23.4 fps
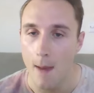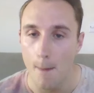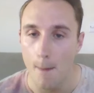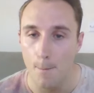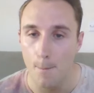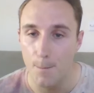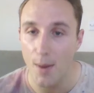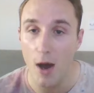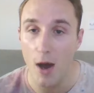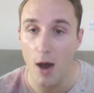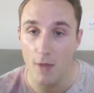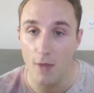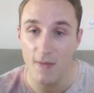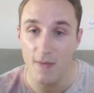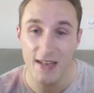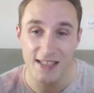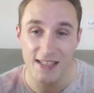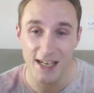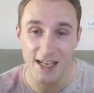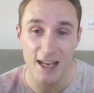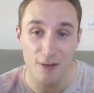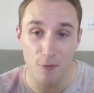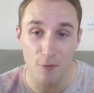but
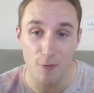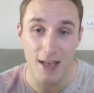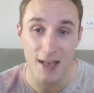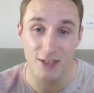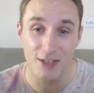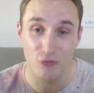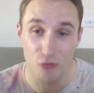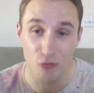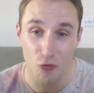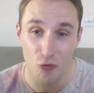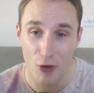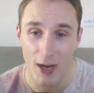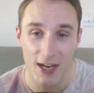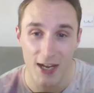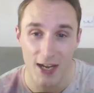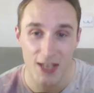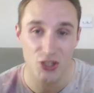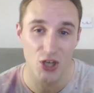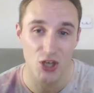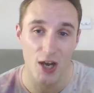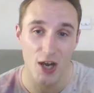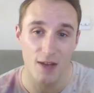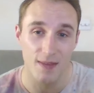these Leaf Blades
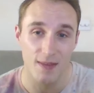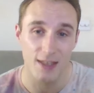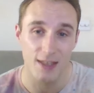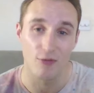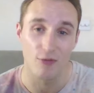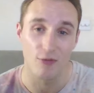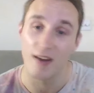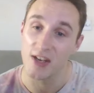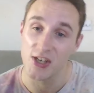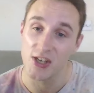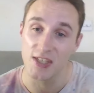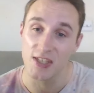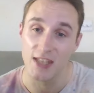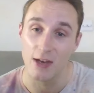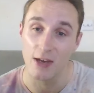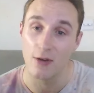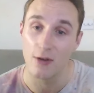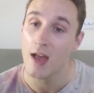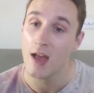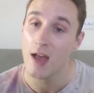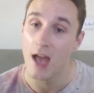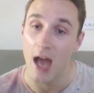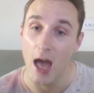really chunk this
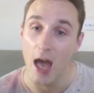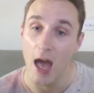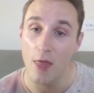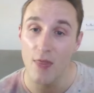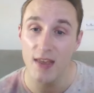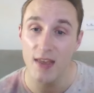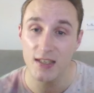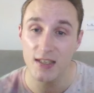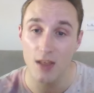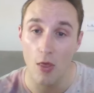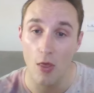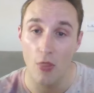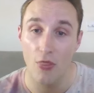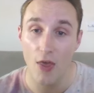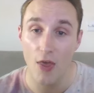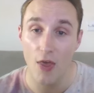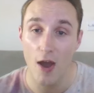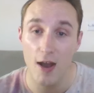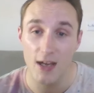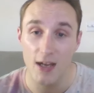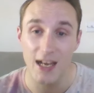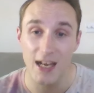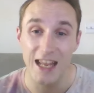Registeel, and this
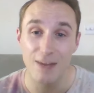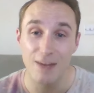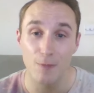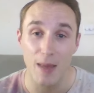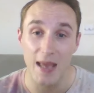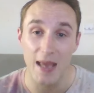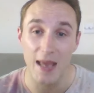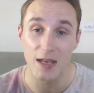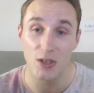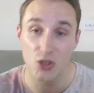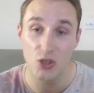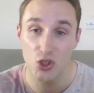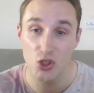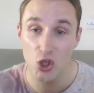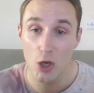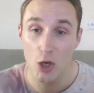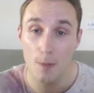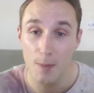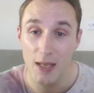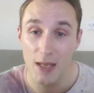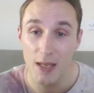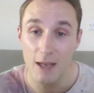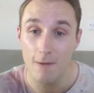third Leaf Blade
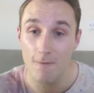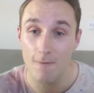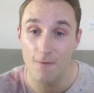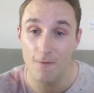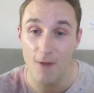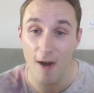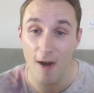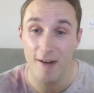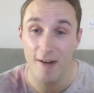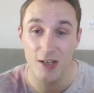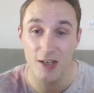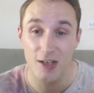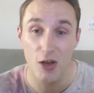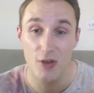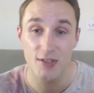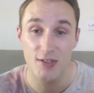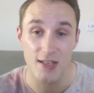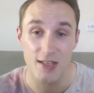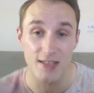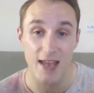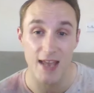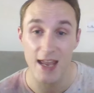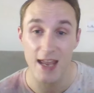should be very
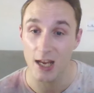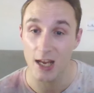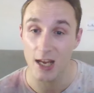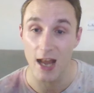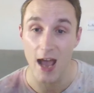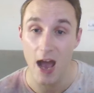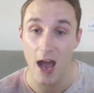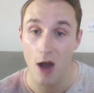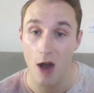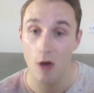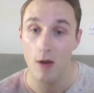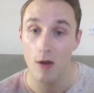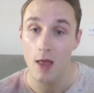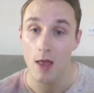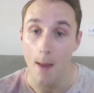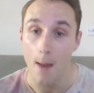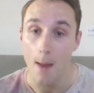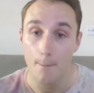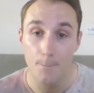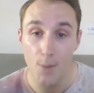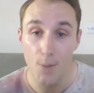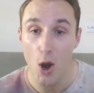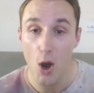close to taking it out,
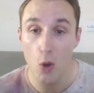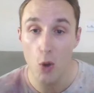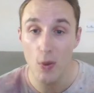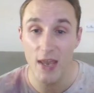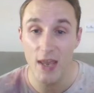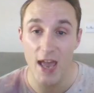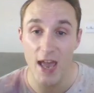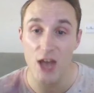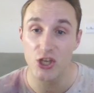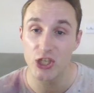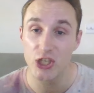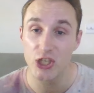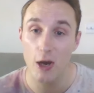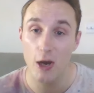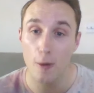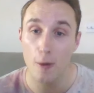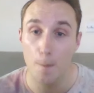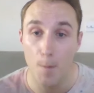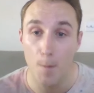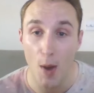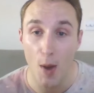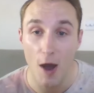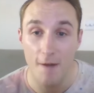but we get a
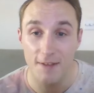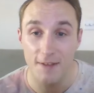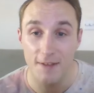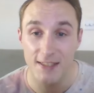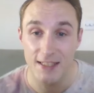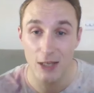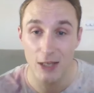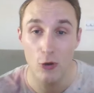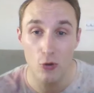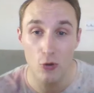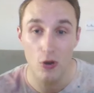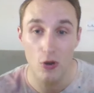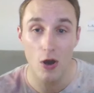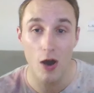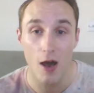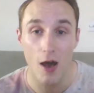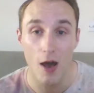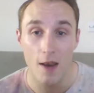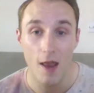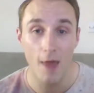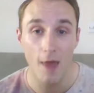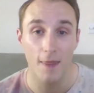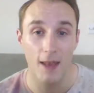shield, but I've still
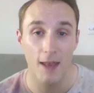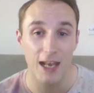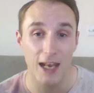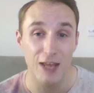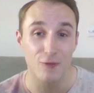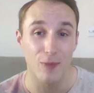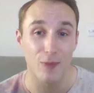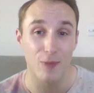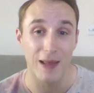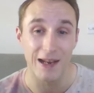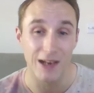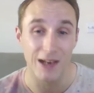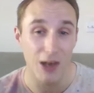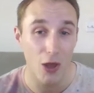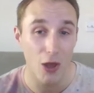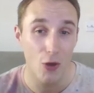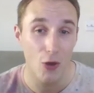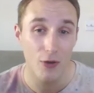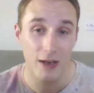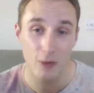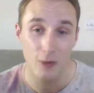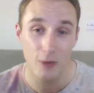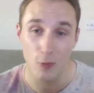got another Leaf Blade
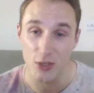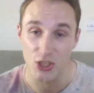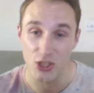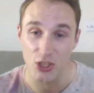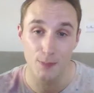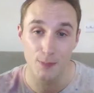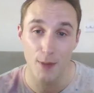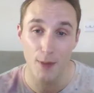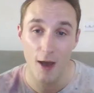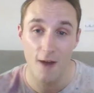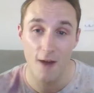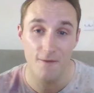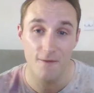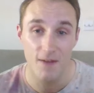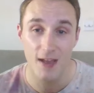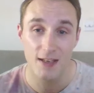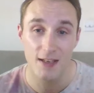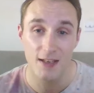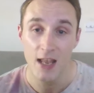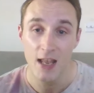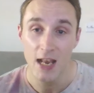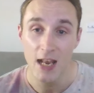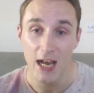loaded, which is
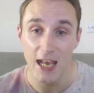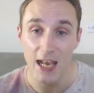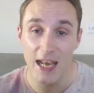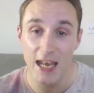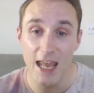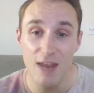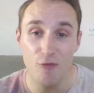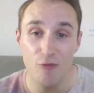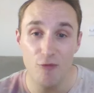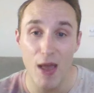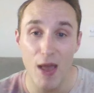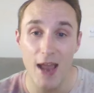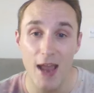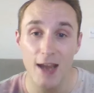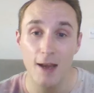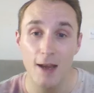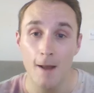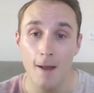perfect. Leaf Blade